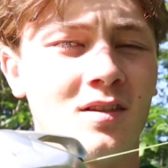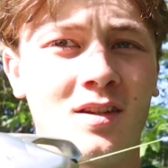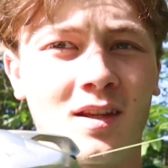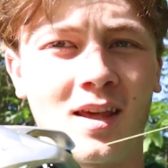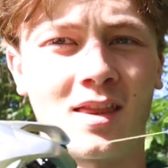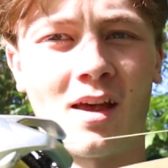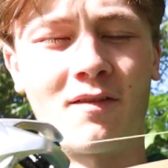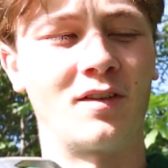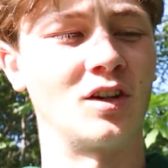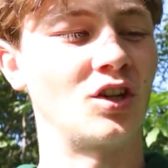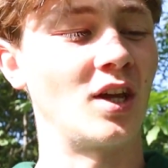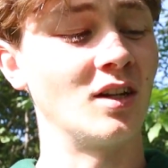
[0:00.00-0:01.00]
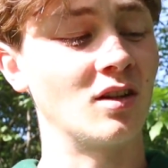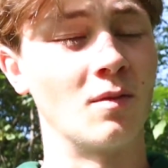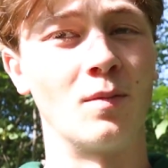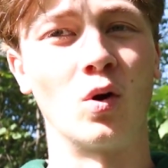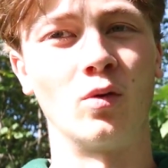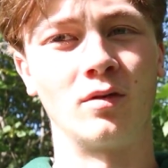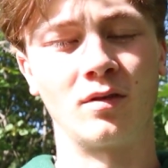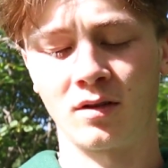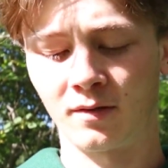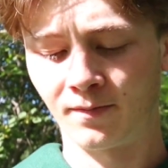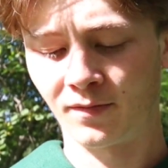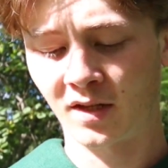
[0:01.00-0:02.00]
to get that fish into the boat
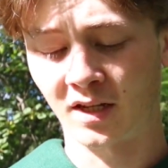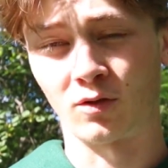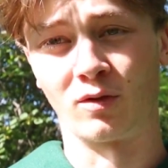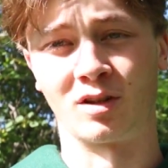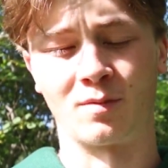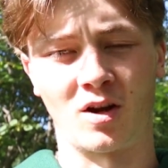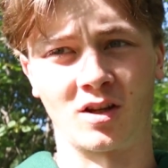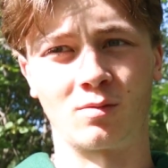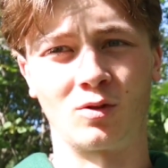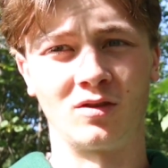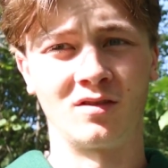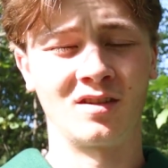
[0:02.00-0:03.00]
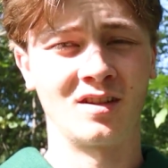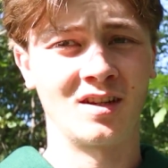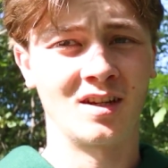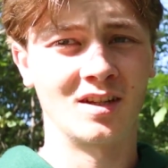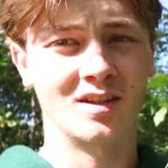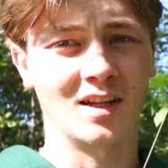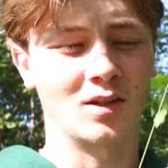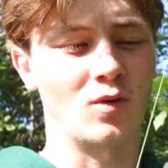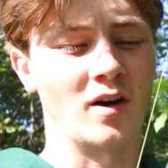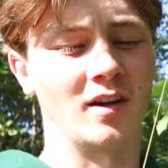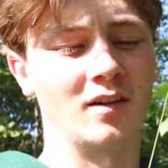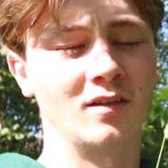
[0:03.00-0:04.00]
as quick as possible. So that's
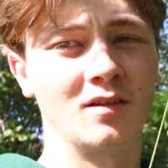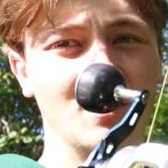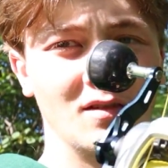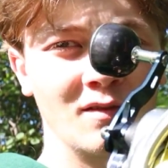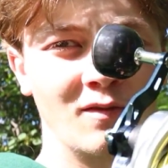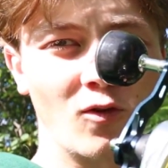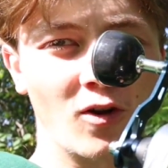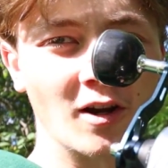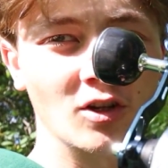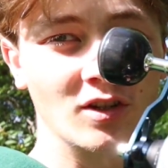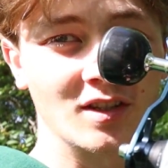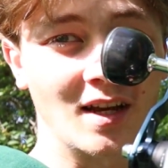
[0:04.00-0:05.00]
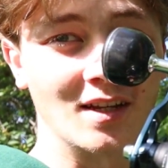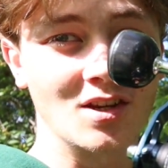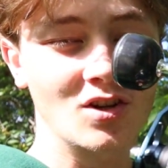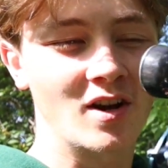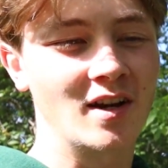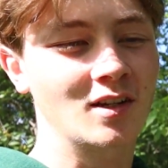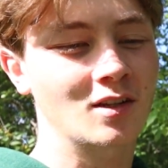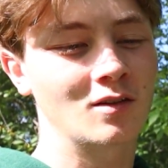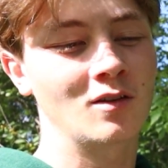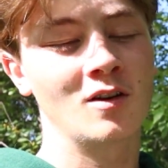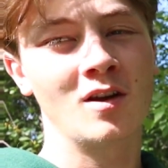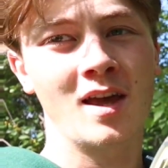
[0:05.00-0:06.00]
why 400 size tranks,
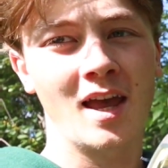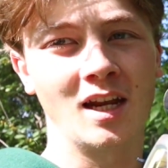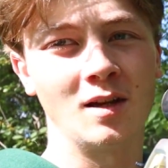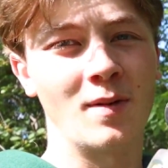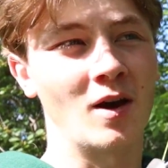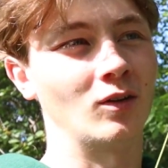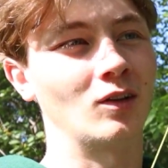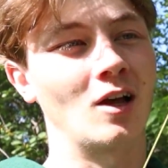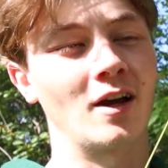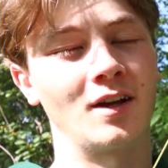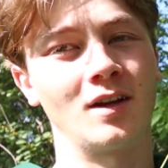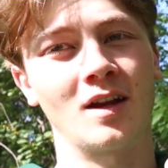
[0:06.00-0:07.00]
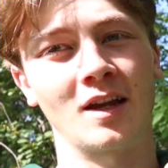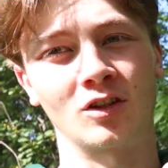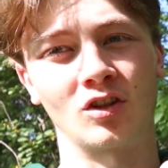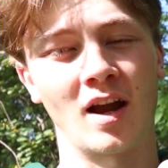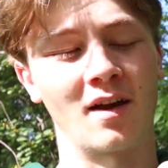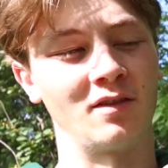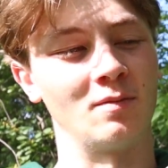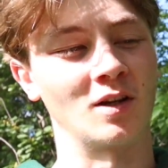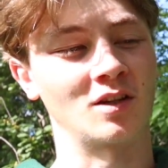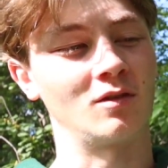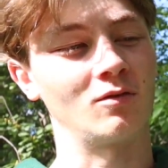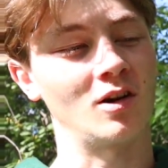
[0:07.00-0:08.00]
80-pound line, extra heavy
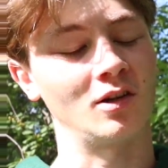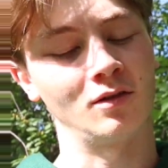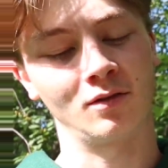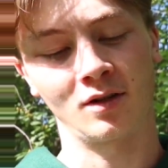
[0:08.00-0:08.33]
musky rod.